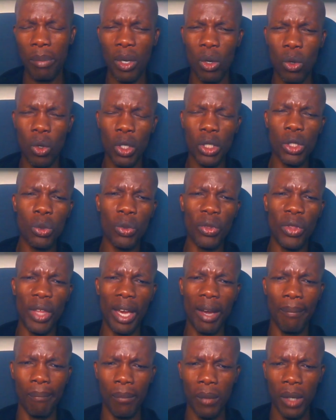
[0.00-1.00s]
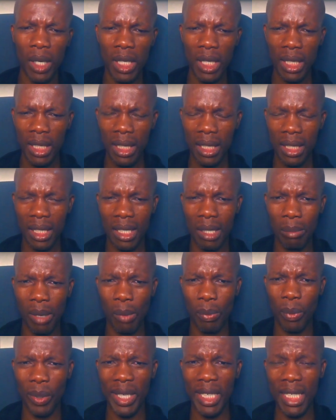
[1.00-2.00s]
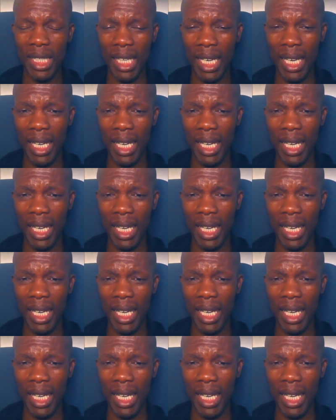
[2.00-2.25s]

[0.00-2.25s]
Because to them, Zimbabwe is